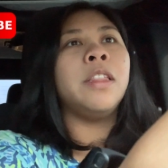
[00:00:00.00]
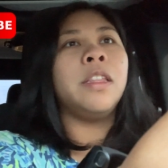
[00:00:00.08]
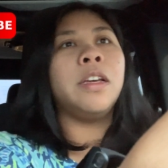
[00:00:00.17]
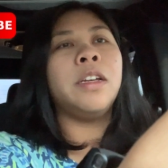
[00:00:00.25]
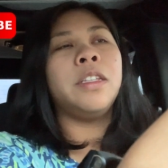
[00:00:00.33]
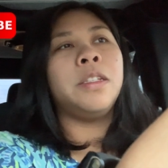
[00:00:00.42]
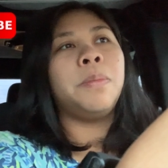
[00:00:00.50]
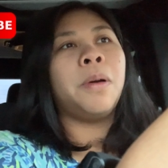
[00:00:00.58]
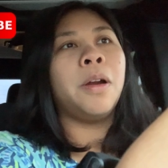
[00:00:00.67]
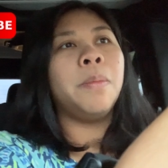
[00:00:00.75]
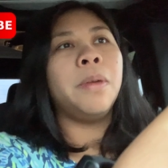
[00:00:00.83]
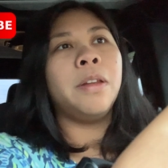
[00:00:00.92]
the
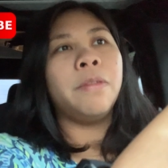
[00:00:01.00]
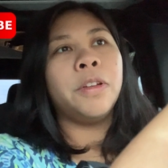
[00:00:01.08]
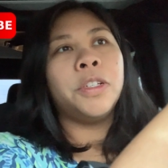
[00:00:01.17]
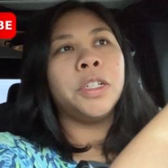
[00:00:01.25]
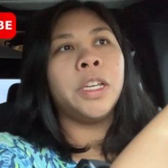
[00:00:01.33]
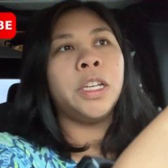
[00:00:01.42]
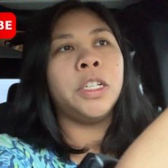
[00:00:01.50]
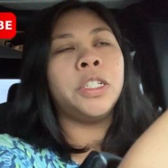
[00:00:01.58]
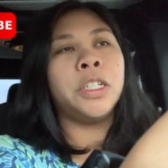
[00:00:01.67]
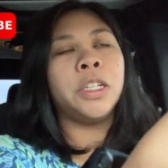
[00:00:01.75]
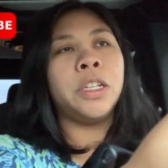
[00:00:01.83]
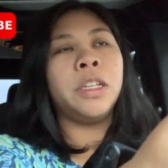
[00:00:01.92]
Department of
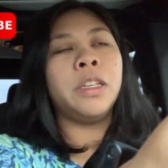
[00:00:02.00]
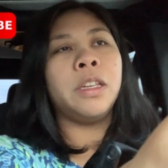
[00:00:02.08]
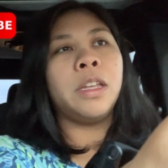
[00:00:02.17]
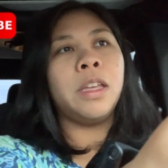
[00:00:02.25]
Education